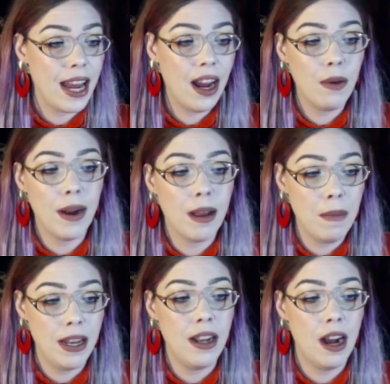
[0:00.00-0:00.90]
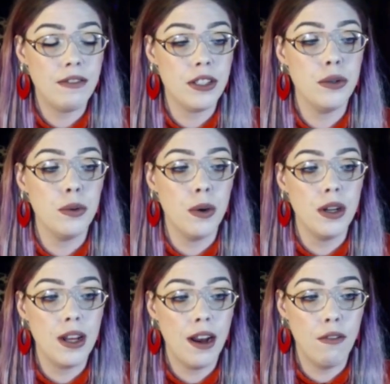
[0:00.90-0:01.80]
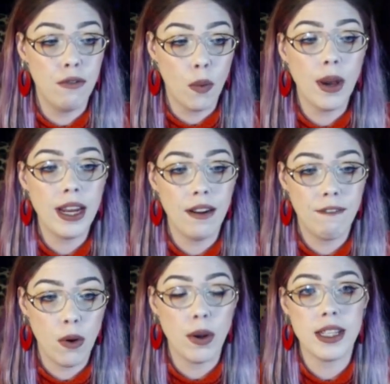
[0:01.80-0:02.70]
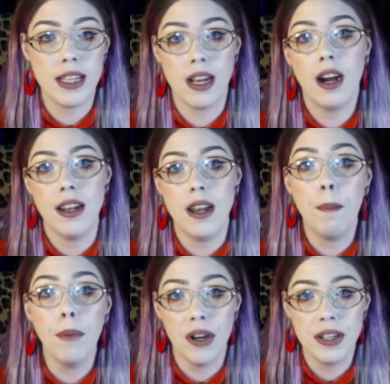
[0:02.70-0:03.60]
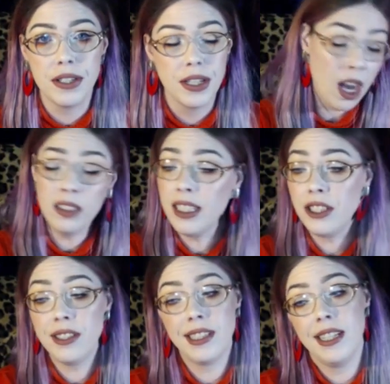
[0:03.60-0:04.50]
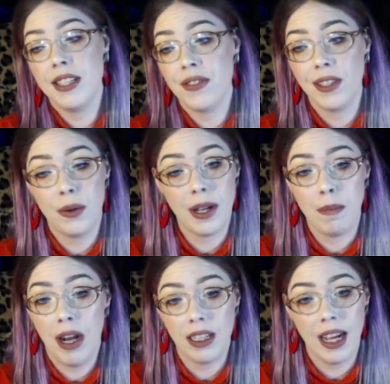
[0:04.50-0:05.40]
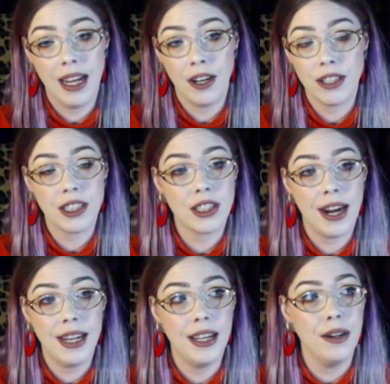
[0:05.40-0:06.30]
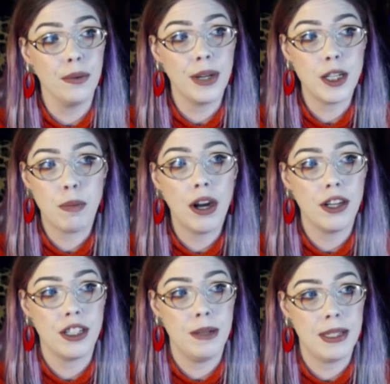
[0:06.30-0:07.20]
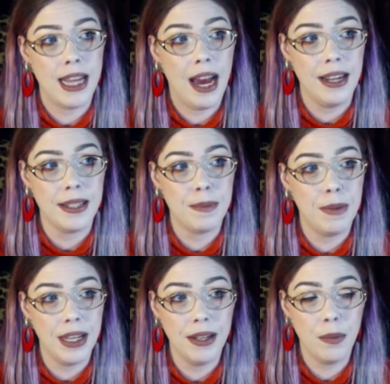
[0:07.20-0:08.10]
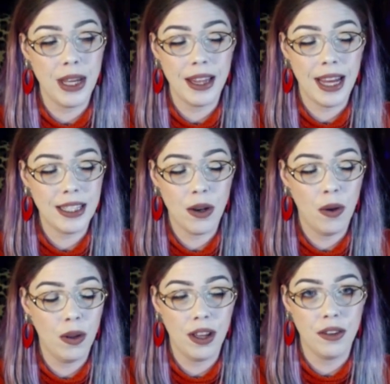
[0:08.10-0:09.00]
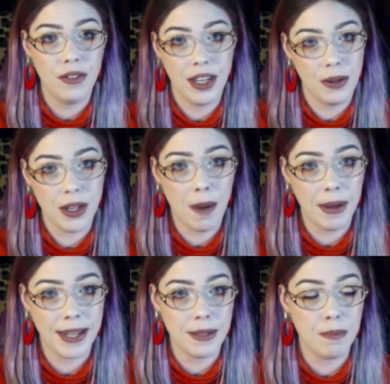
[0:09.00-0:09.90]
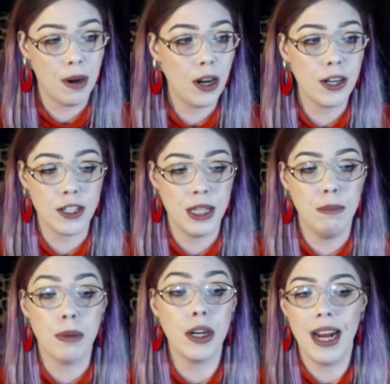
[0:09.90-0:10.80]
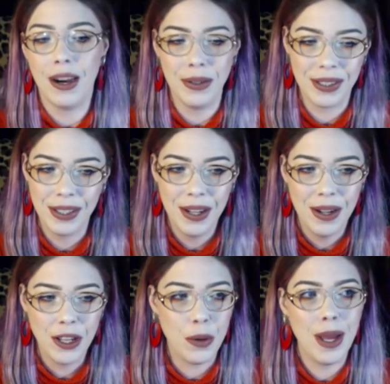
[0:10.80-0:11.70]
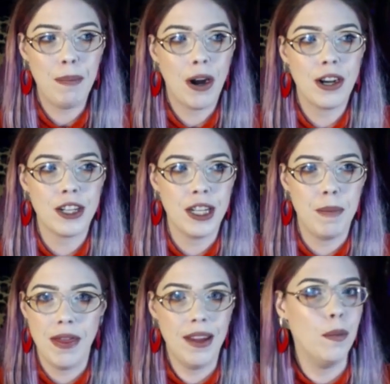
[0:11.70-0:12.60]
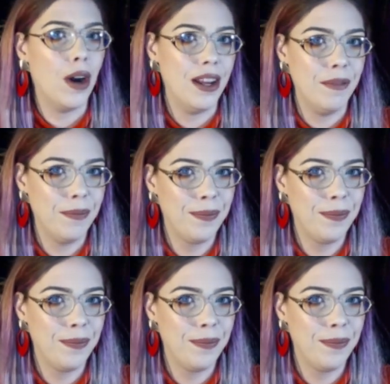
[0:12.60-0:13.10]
cannot recommend enough to avoid focusing on numbers unless you're just in this for the quick buck and you're just trying to reach partnership status. But that's a whole other video topic, is partnership burnout. You hit partnership and then what?